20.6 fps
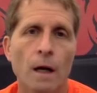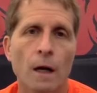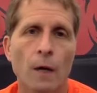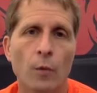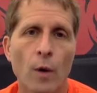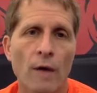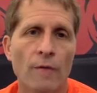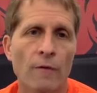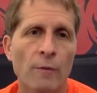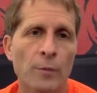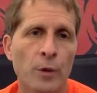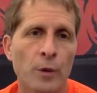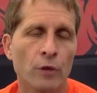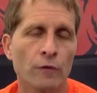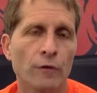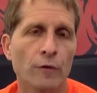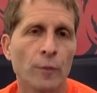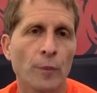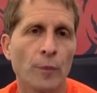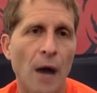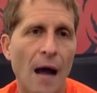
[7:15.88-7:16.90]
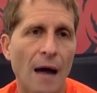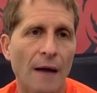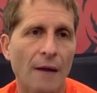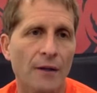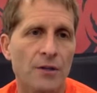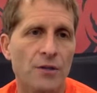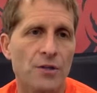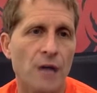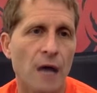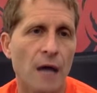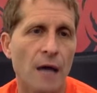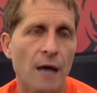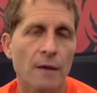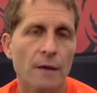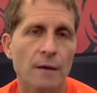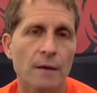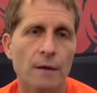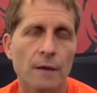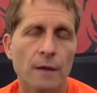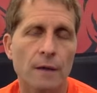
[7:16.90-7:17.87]
We have a beautiful practice site.
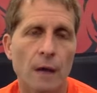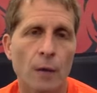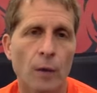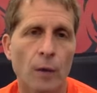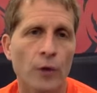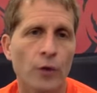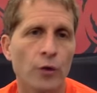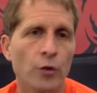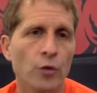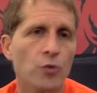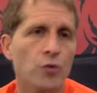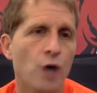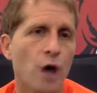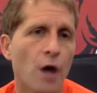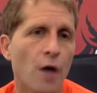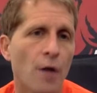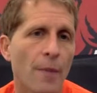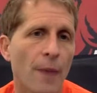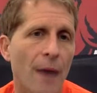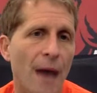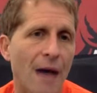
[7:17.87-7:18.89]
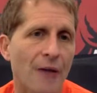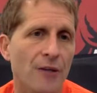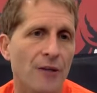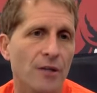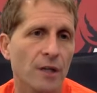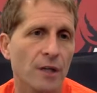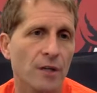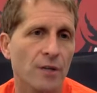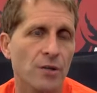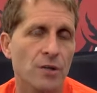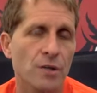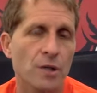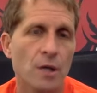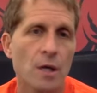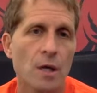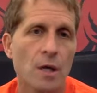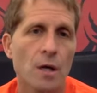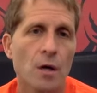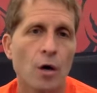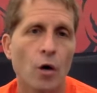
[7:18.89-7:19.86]
I want to use all the baskets
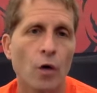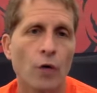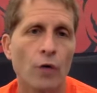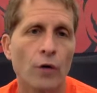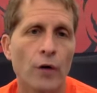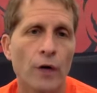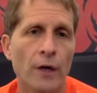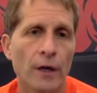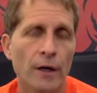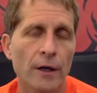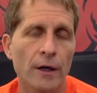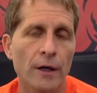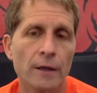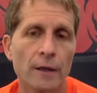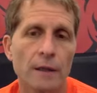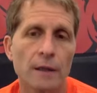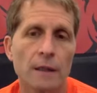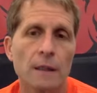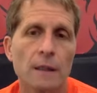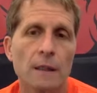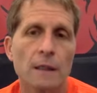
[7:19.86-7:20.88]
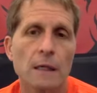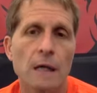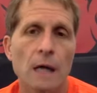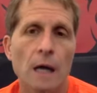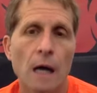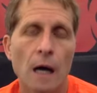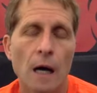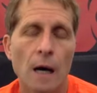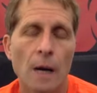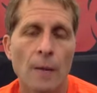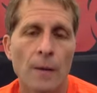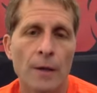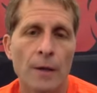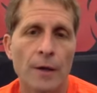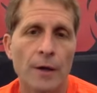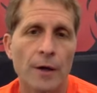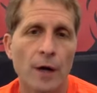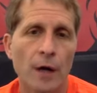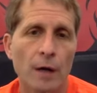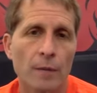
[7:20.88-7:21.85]
over here
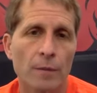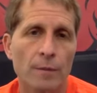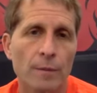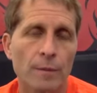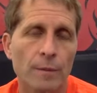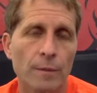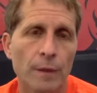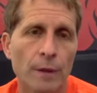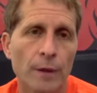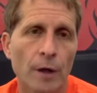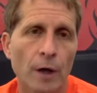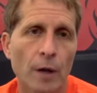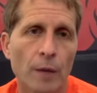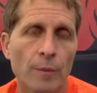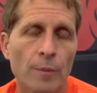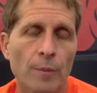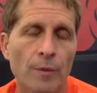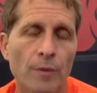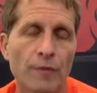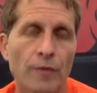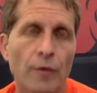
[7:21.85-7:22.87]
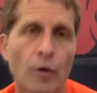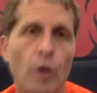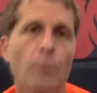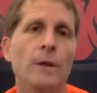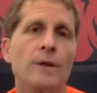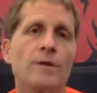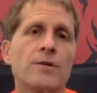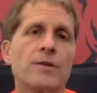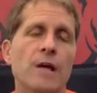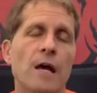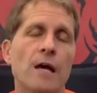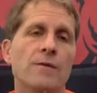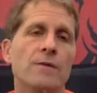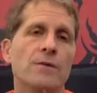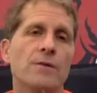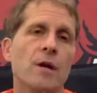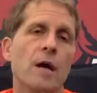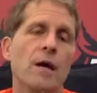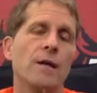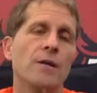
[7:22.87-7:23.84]
in our performance at
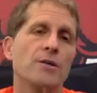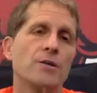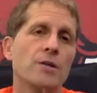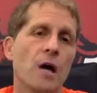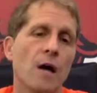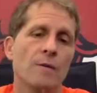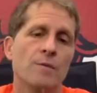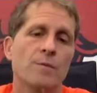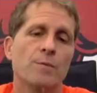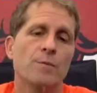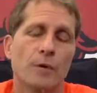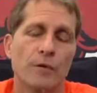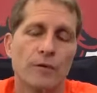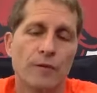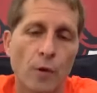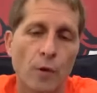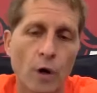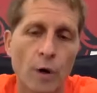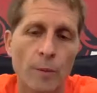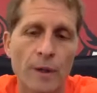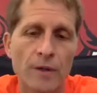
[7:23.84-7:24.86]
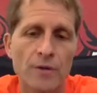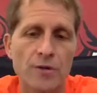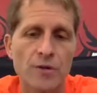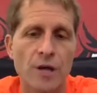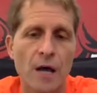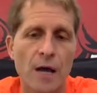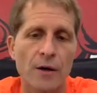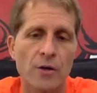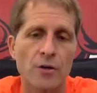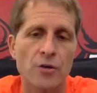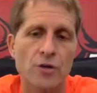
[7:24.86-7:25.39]
Eddie Sutton Performance Center.